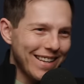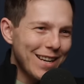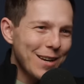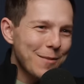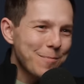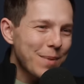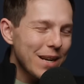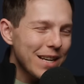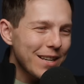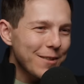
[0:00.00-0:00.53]
You were
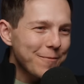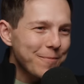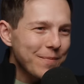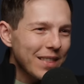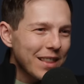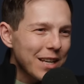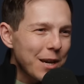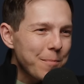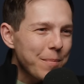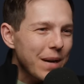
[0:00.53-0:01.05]
like but,
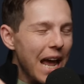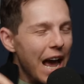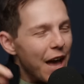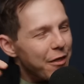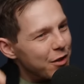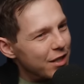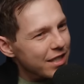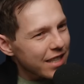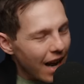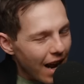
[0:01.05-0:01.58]
punishing yourself. But
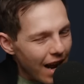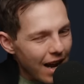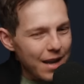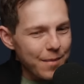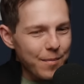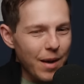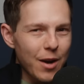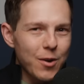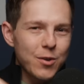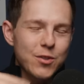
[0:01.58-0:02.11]
at the
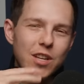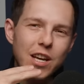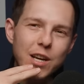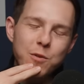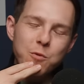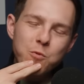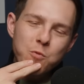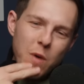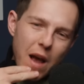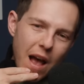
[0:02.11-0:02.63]
time, I was
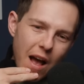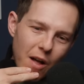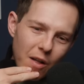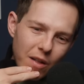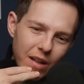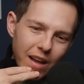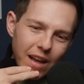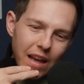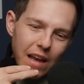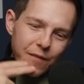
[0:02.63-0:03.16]
like,
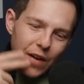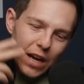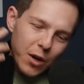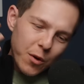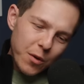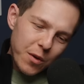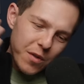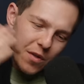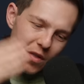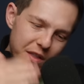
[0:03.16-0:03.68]
well, if I
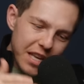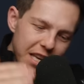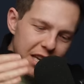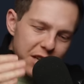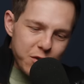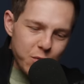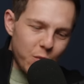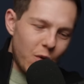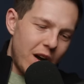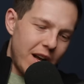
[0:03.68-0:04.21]
go to
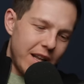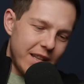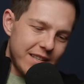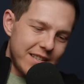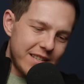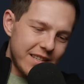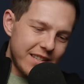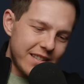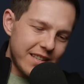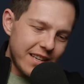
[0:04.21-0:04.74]
these
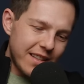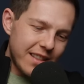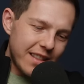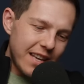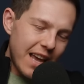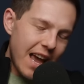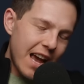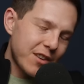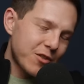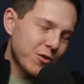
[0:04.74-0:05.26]
ones, it's like
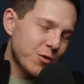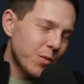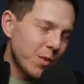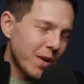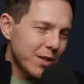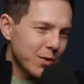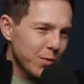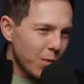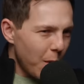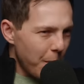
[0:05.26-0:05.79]
the extra
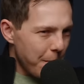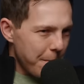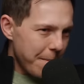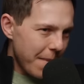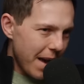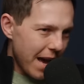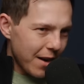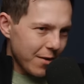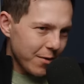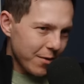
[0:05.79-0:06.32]
ones won't
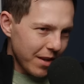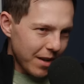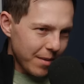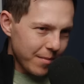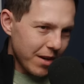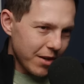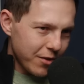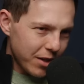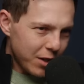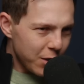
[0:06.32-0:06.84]
matter that
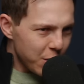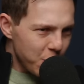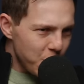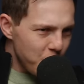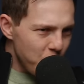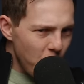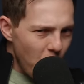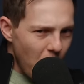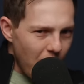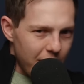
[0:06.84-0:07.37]
much. I do mm.
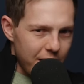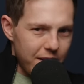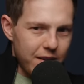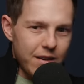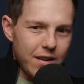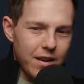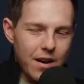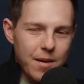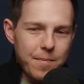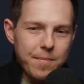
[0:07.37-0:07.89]

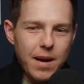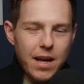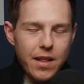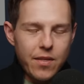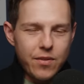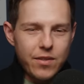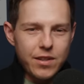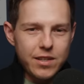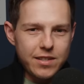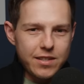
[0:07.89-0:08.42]
one a
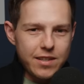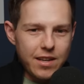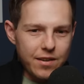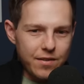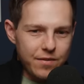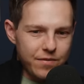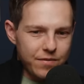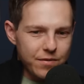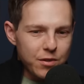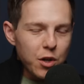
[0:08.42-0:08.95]
month instead
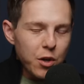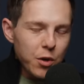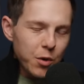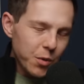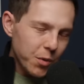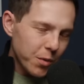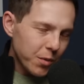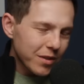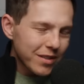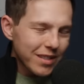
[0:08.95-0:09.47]
of
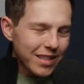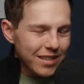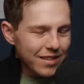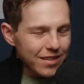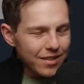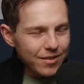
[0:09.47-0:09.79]
two. It's you like, were